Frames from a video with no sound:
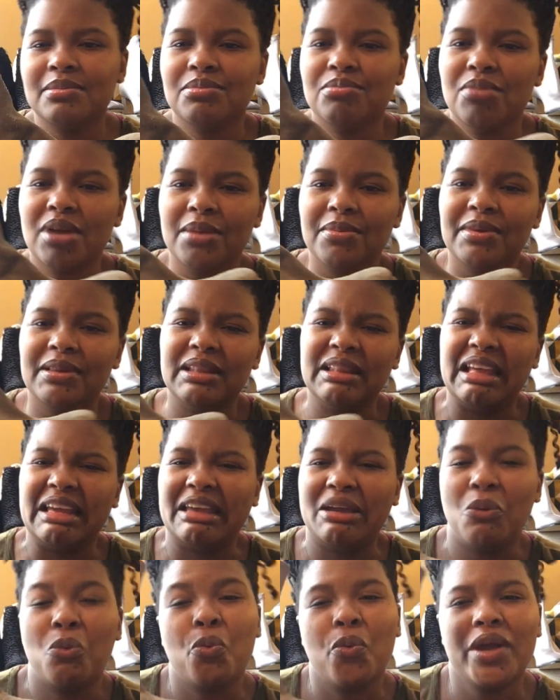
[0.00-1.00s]
maybe
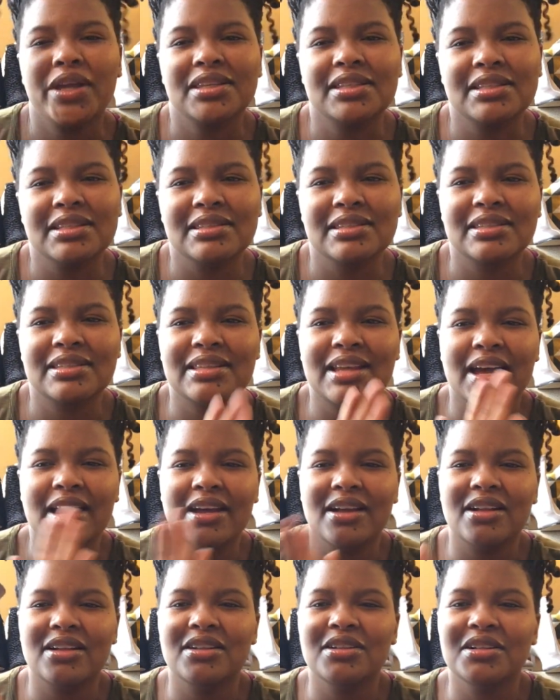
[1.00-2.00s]
like a western
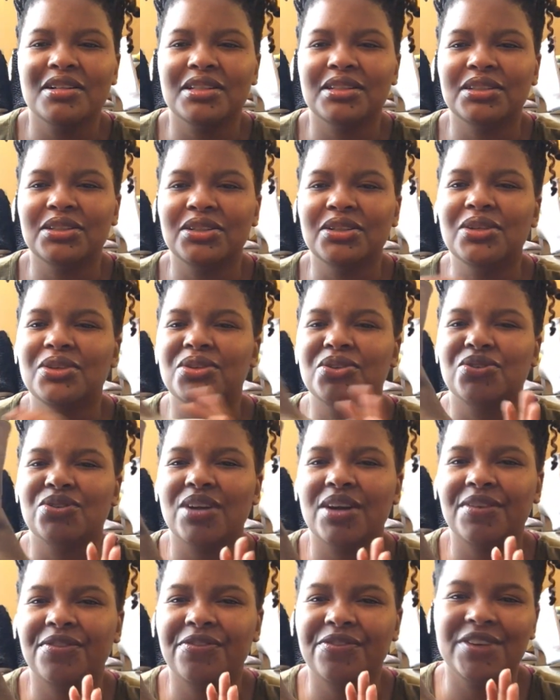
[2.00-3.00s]
style
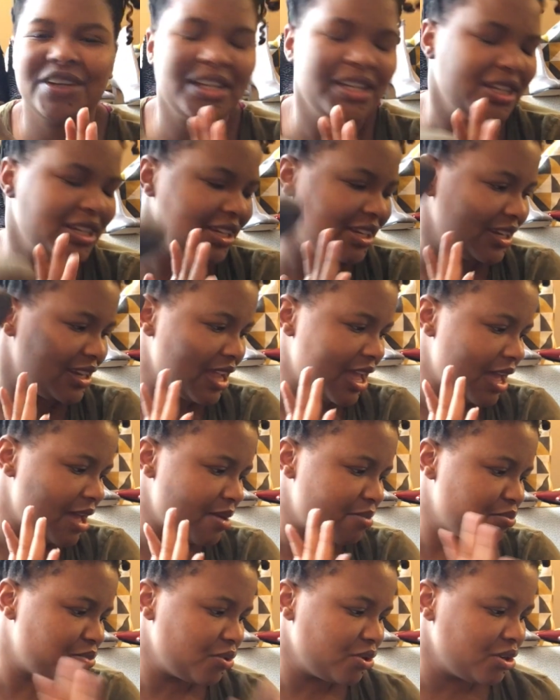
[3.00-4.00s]
ruffity uh,
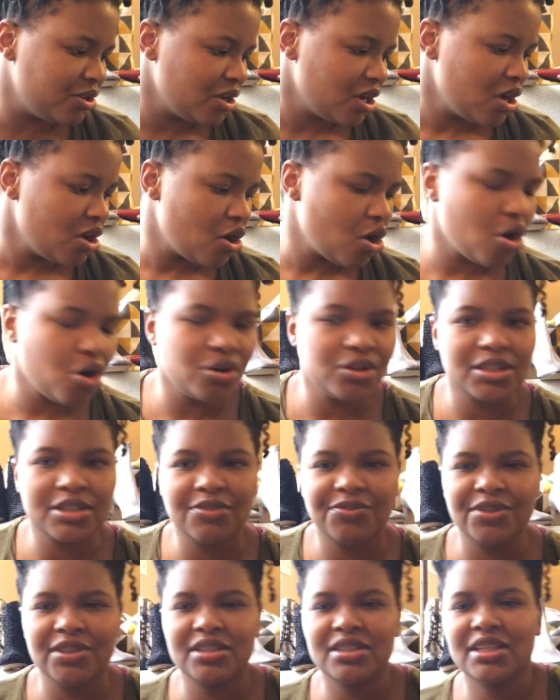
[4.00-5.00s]
boot or
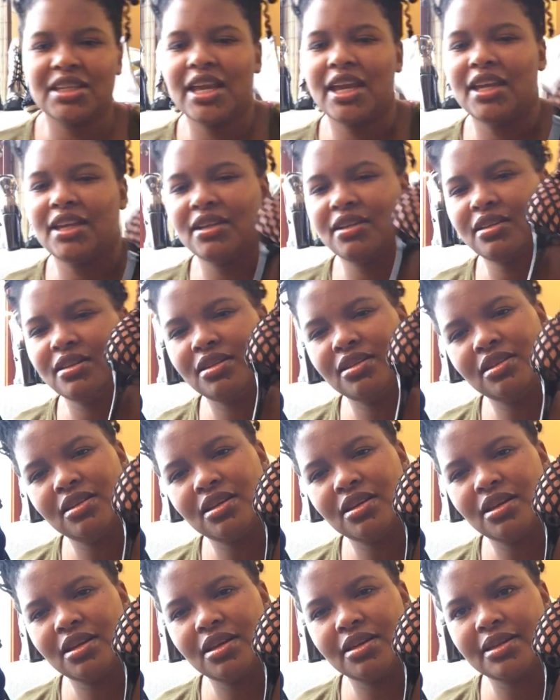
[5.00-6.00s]
sophisticated
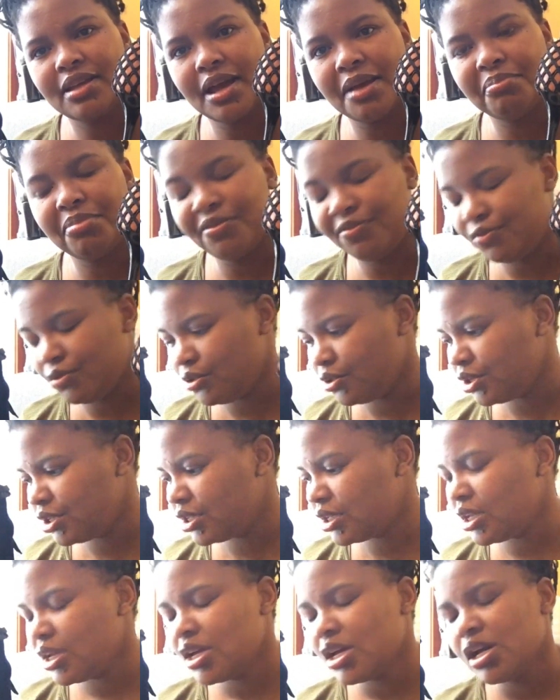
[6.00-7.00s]
type of
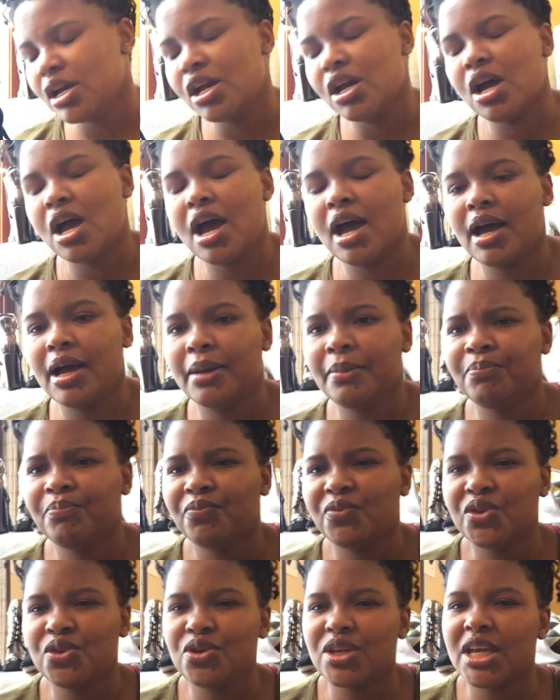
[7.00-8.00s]
look
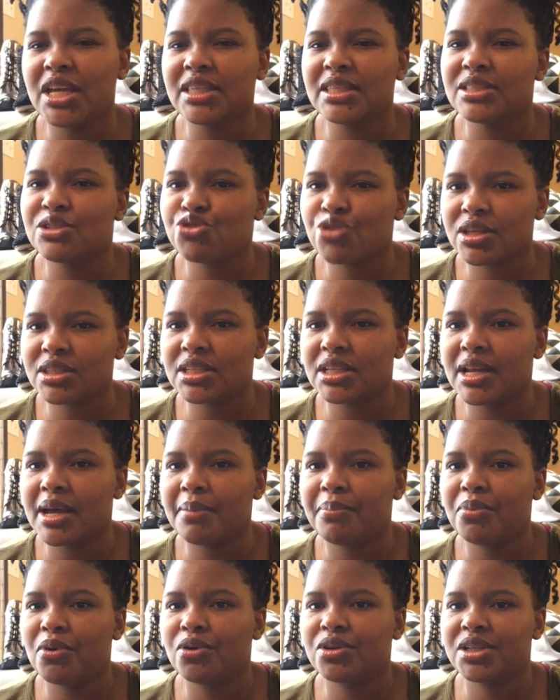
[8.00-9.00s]
um, you can dress it
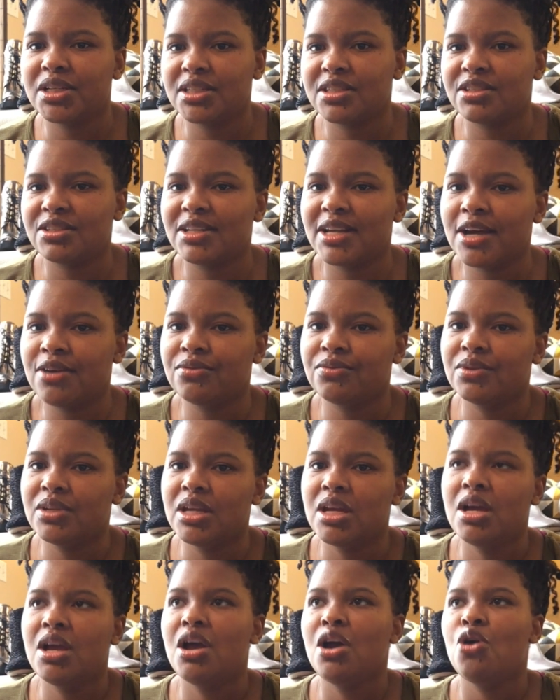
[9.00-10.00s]
up or dress it down
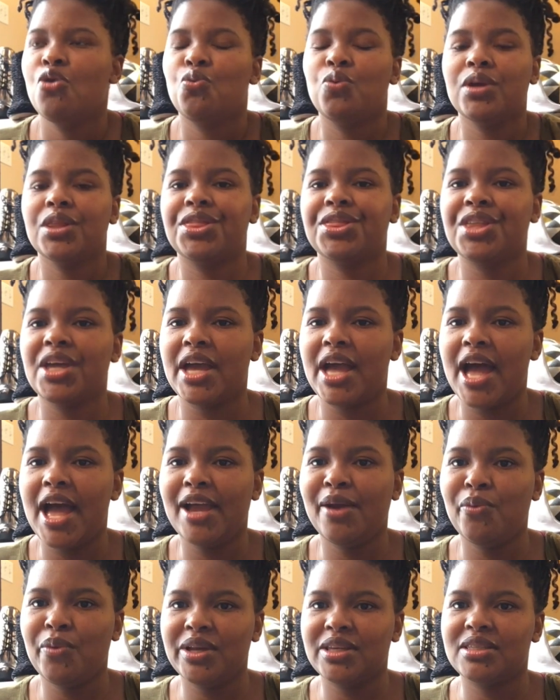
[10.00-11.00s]
with a
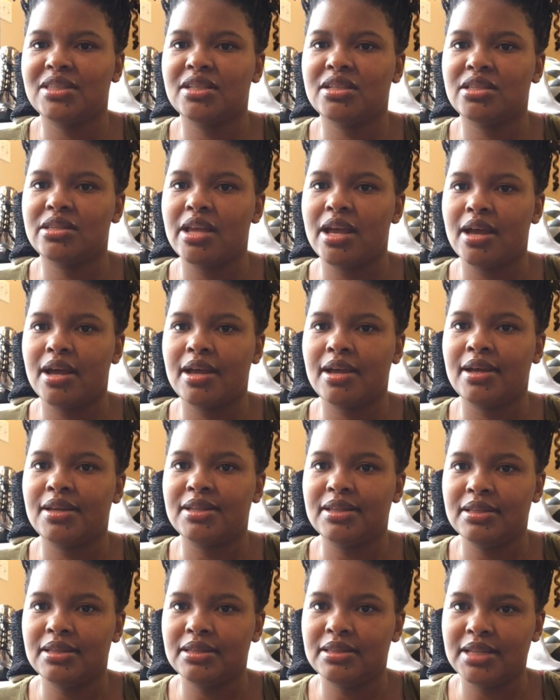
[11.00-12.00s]
high-waisted uh,
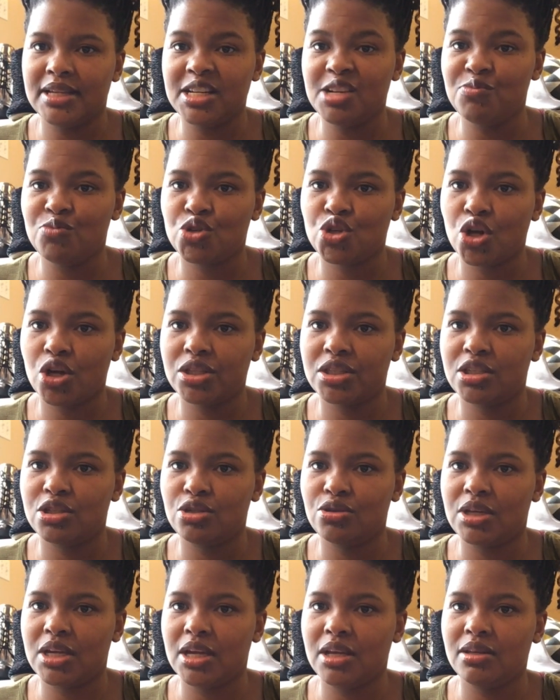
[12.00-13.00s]
denim shorts,
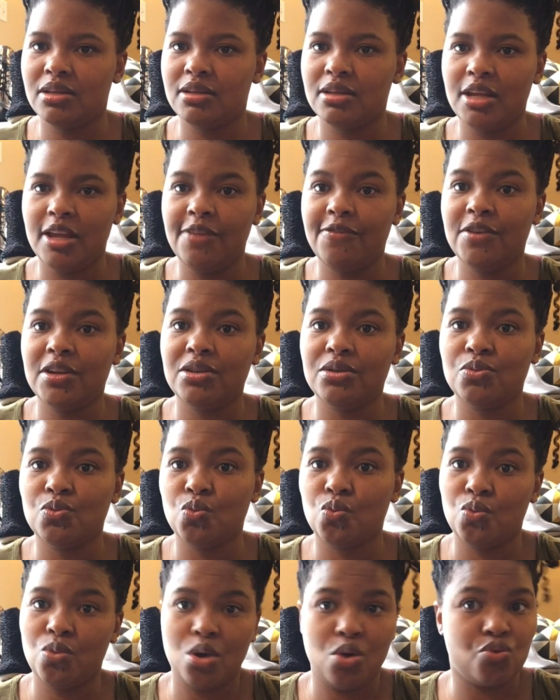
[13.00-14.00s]
you can
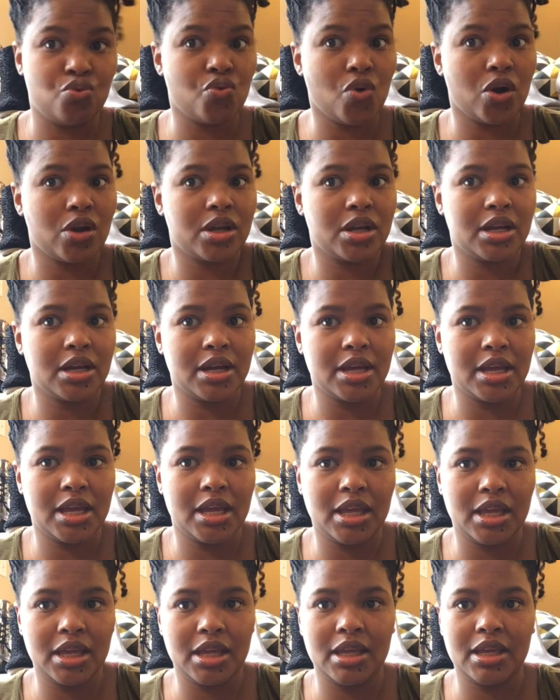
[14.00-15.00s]
even rock
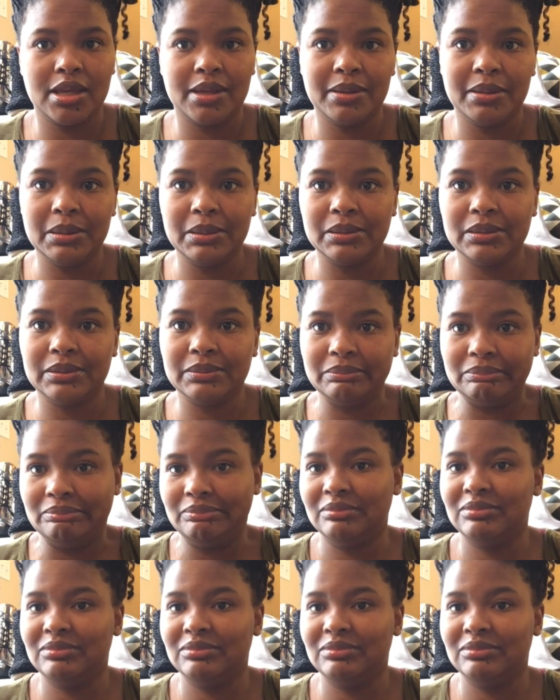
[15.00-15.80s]
a,